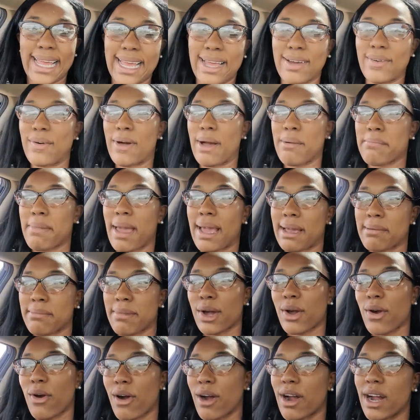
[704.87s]
I'm back in my
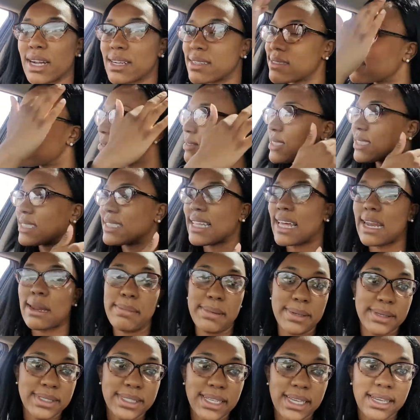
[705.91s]
car, which is not a
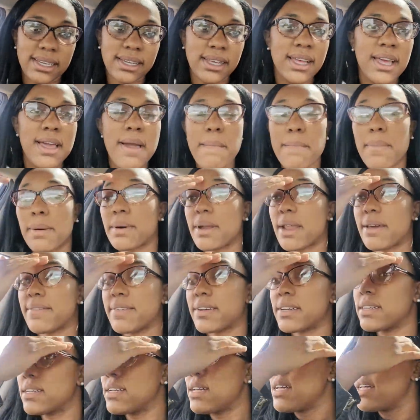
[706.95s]
building, but
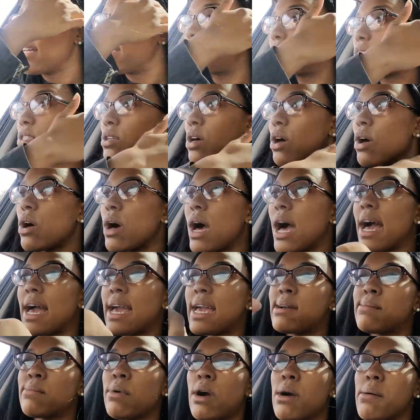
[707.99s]
whatever. So I
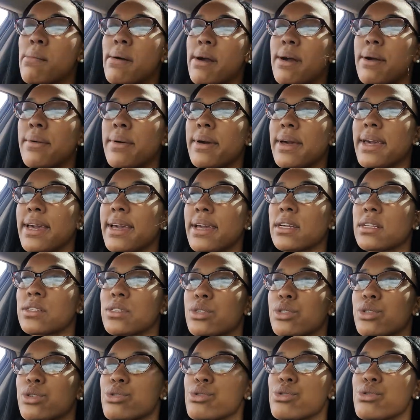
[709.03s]
am on my way
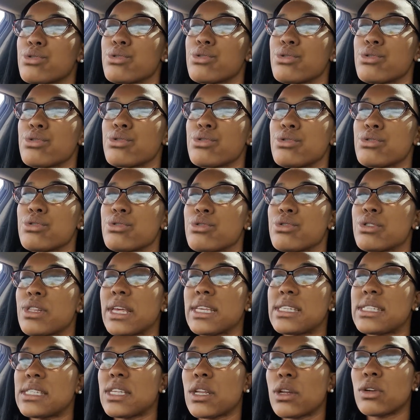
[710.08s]
to
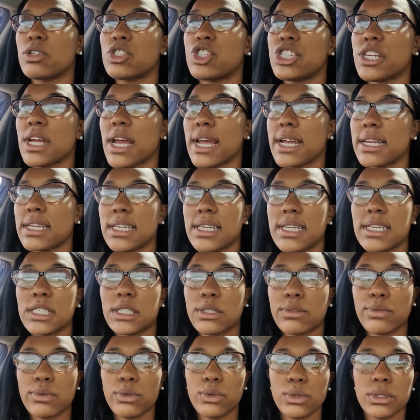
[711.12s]
this little Chinese
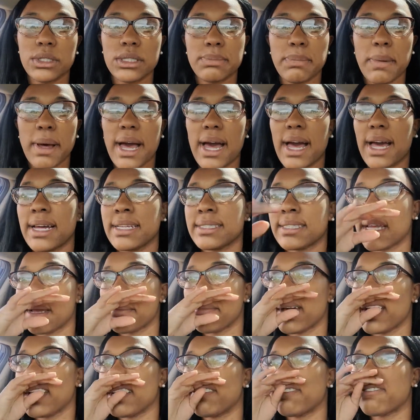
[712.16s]
food spot that
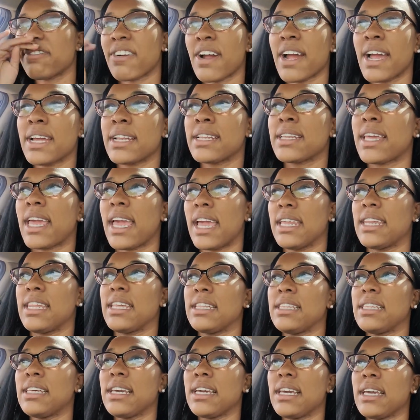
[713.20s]
my friend Katie
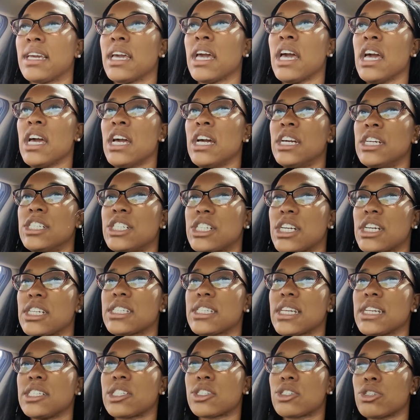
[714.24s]
Lee just
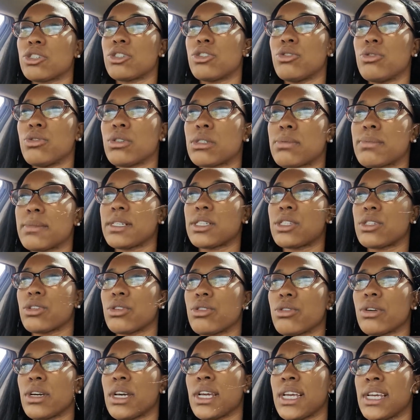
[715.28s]
introduced me
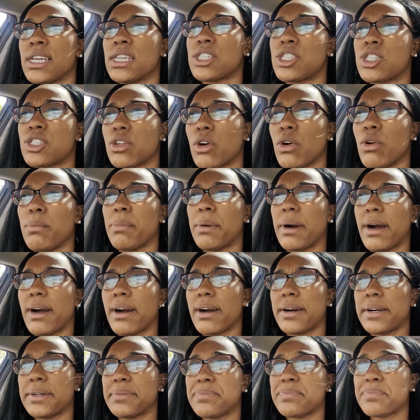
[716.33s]
to. It is so
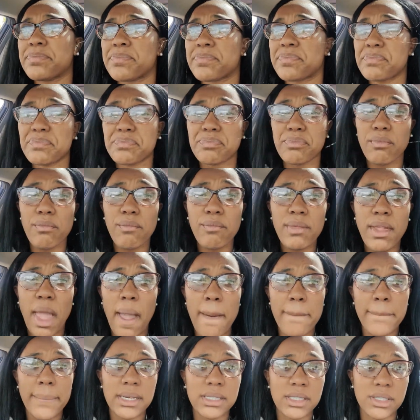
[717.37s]
bomb.
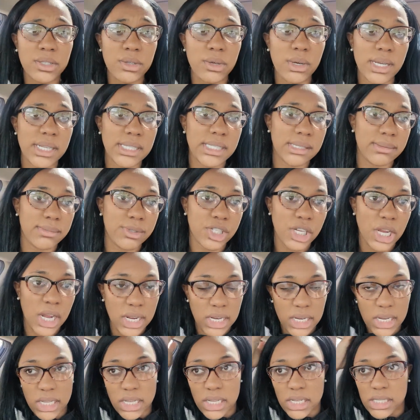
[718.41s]
I'm about to go get some
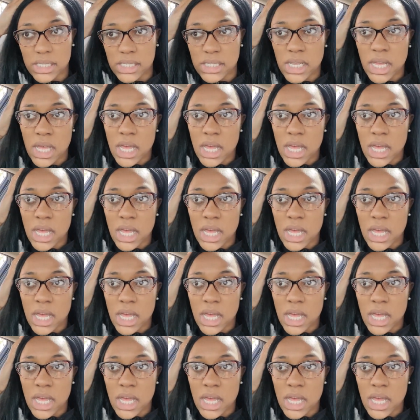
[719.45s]
Chinese.